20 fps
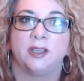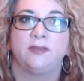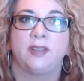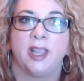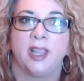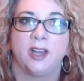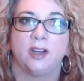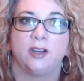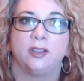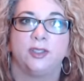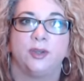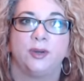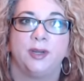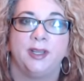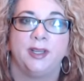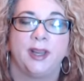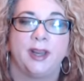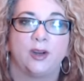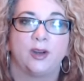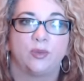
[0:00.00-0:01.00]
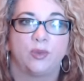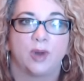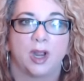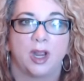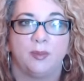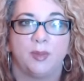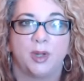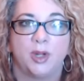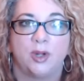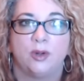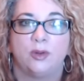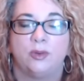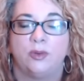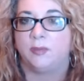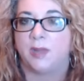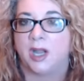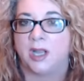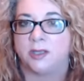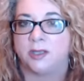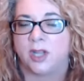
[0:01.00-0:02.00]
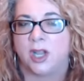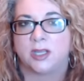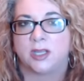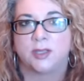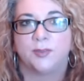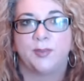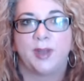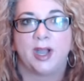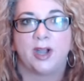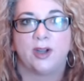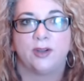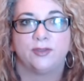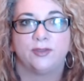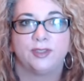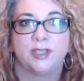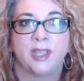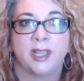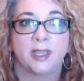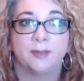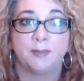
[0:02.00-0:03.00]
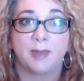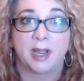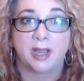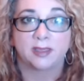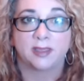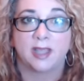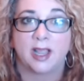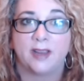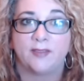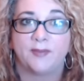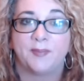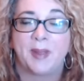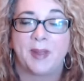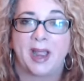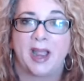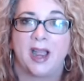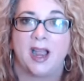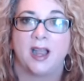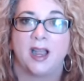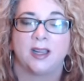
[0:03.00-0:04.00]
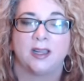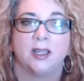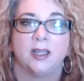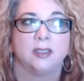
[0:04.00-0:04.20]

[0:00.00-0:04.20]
care during NaNoWriMo. I talked about taking my life back